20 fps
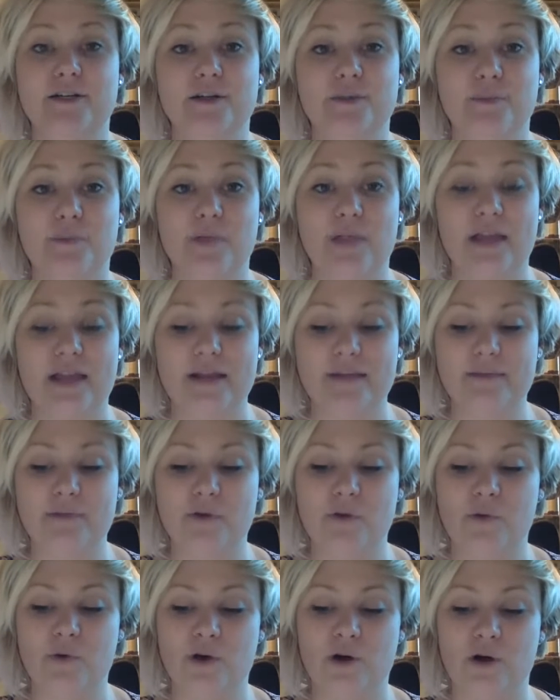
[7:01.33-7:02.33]
to blame
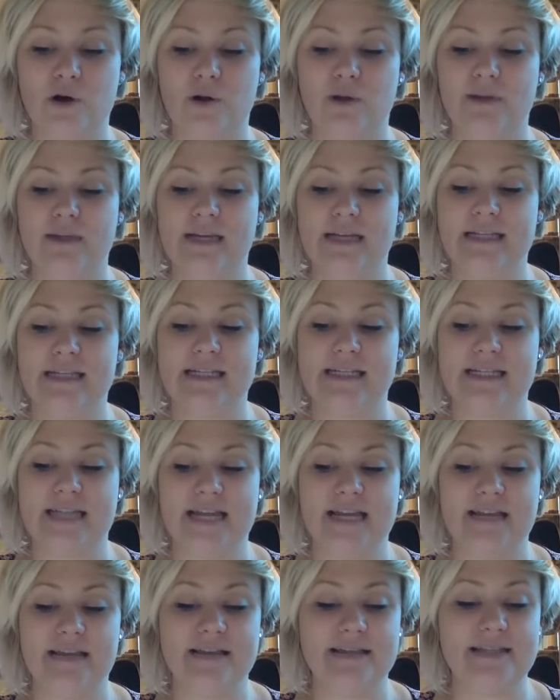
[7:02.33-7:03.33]
the world and
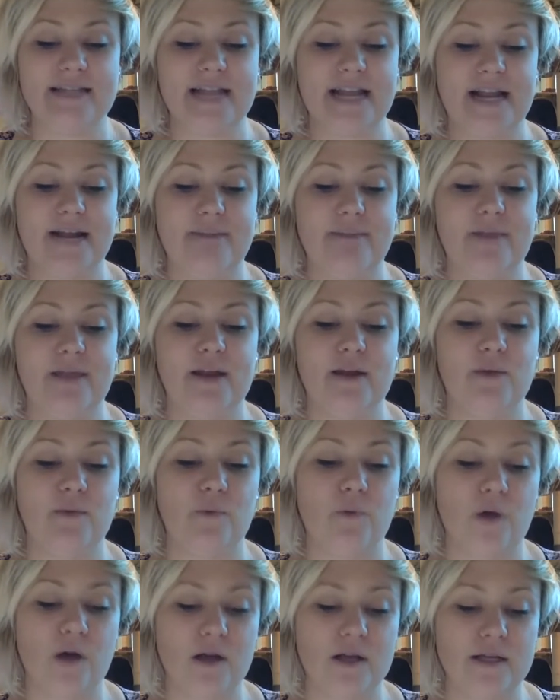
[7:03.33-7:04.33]
stay the same than it
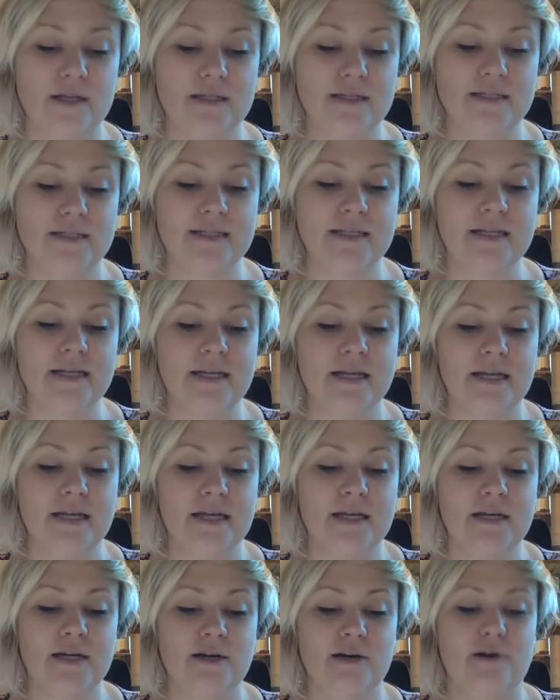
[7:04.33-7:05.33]
was,
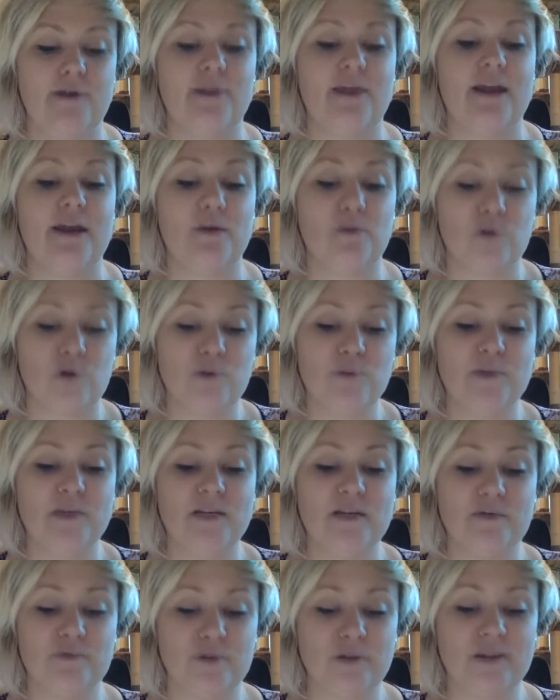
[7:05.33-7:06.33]
or than it would be
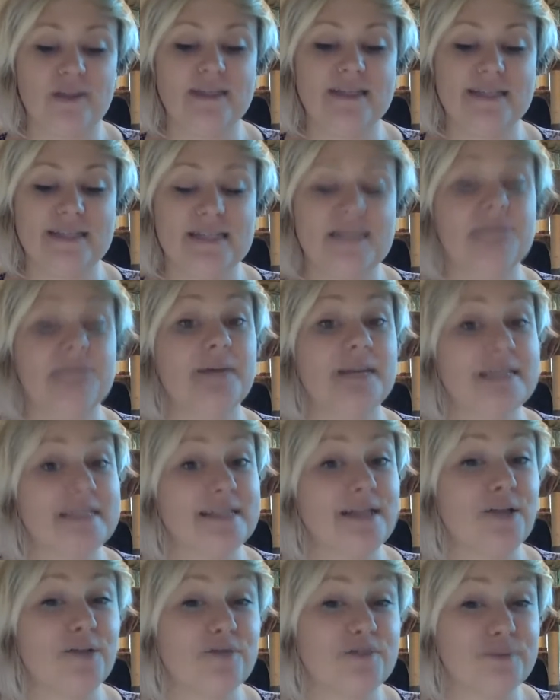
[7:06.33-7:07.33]
to really see
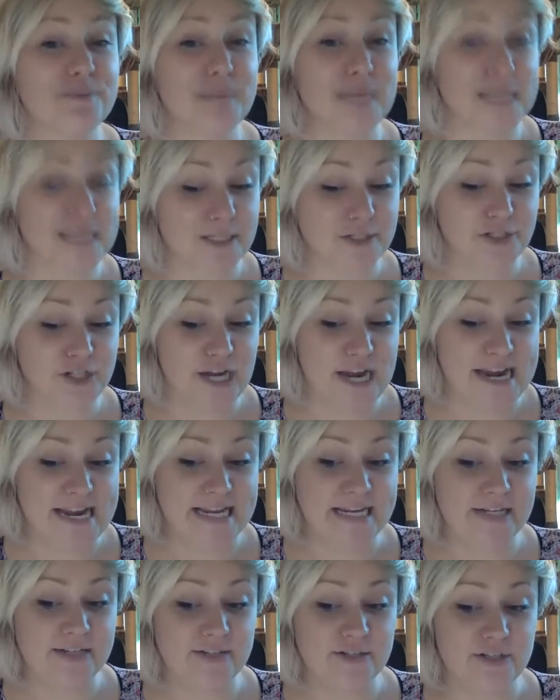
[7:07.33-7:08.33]
myself and make a
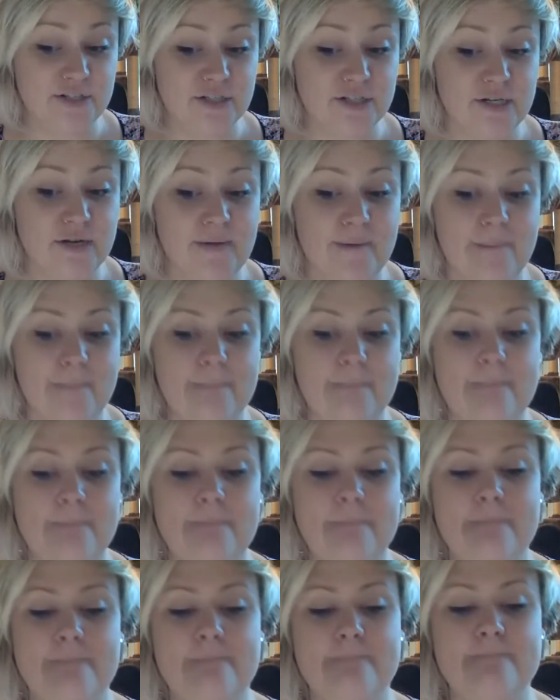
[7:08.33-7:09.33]
change.
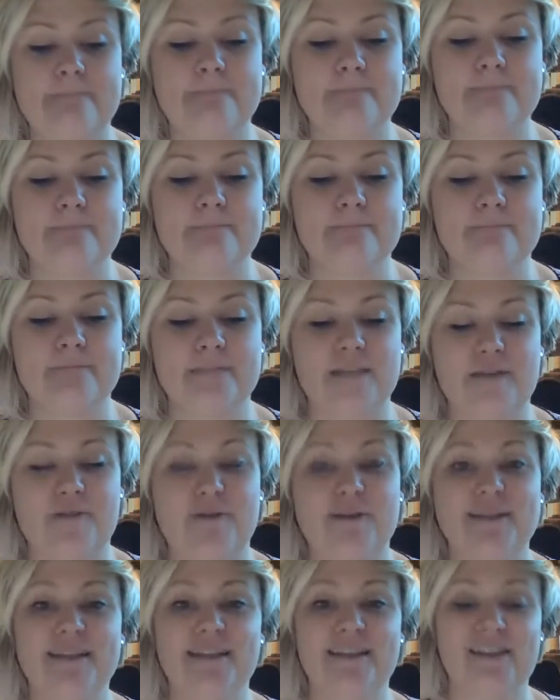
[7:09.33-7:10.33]
I
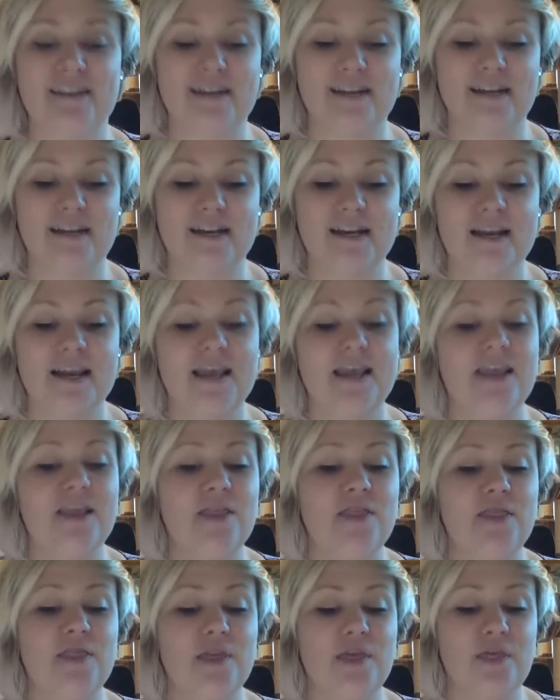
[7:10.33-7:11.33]
want to say that again.
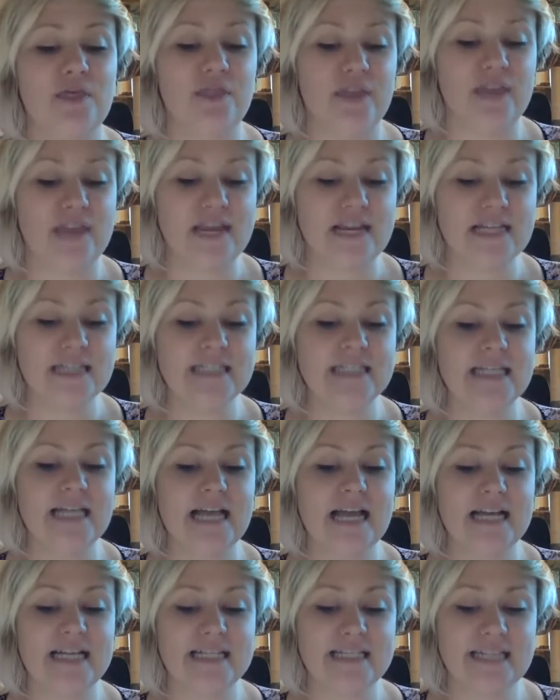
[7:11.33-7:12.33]
The things
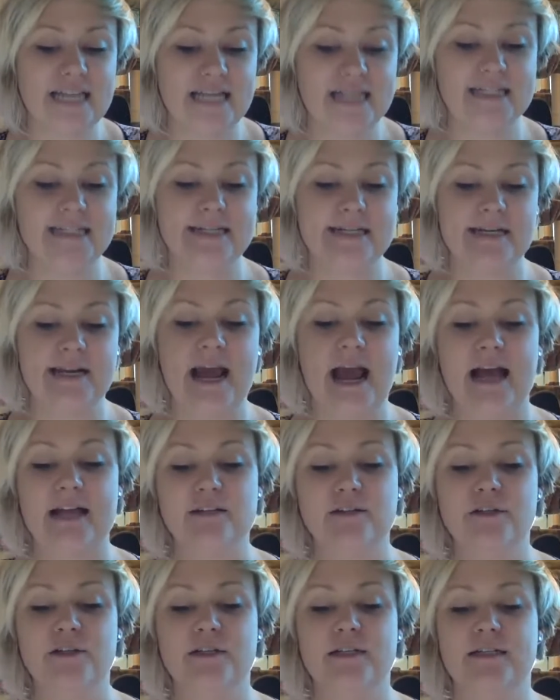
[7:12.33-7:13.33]
I said and did
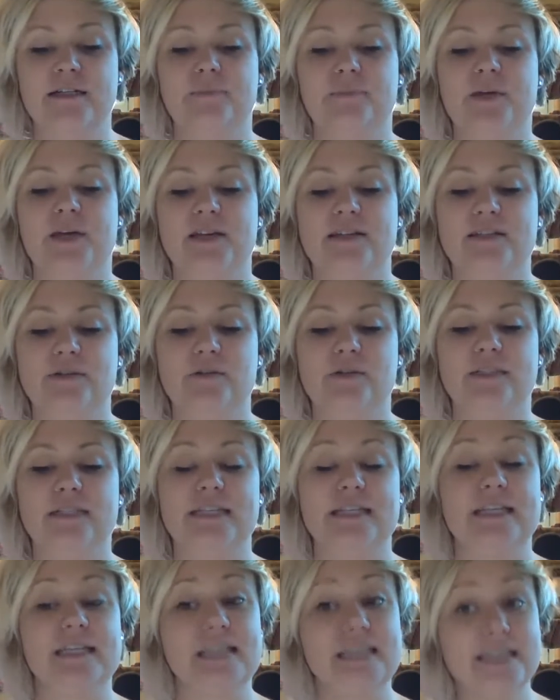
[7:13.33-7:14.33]
contradicted because it was
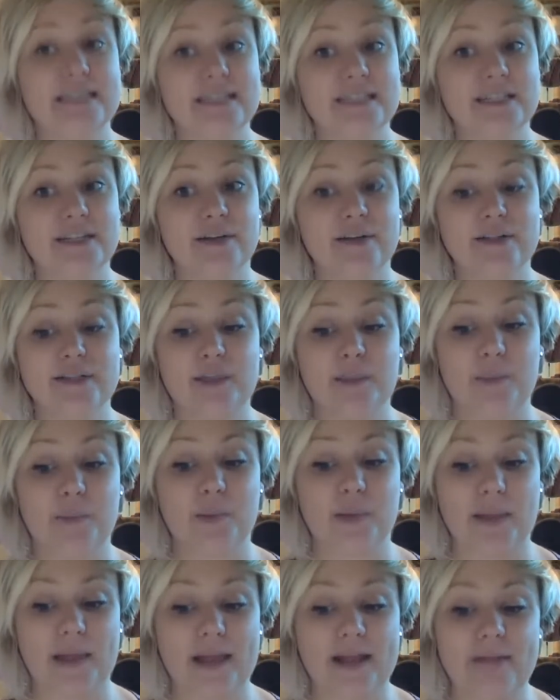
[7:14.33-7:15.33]
easier to
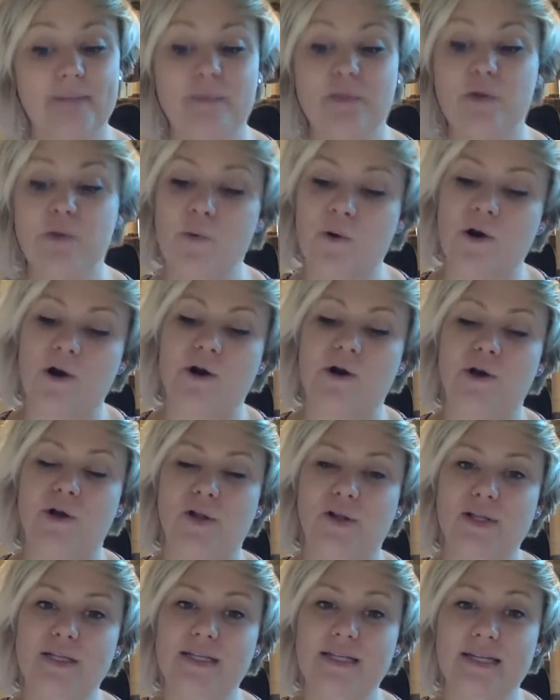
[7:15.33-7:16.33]
blame the
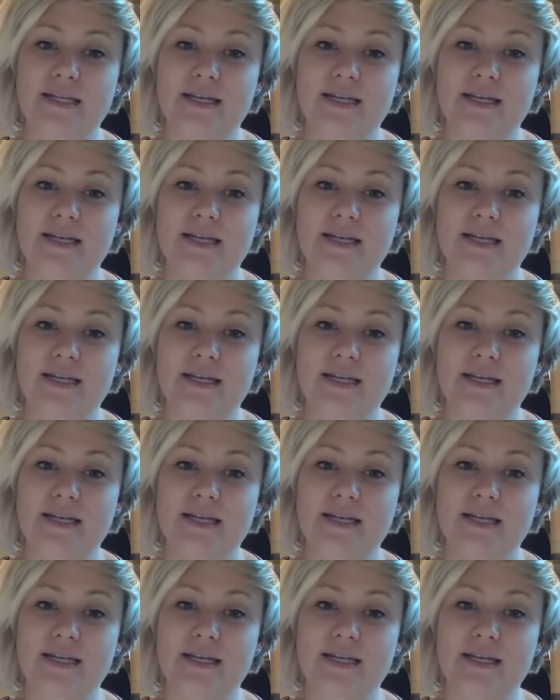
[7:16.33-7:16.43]
world